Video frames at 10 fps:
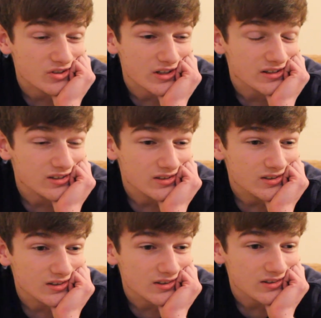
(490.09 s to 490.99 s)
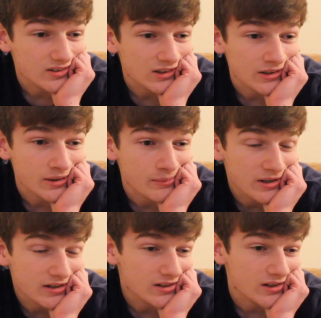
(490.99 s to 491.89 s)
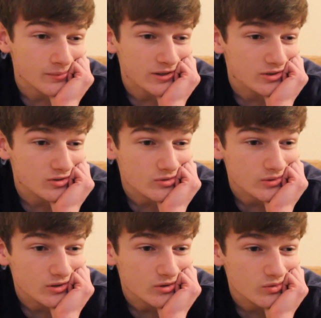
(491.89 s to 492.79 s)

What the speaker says: see. I might do something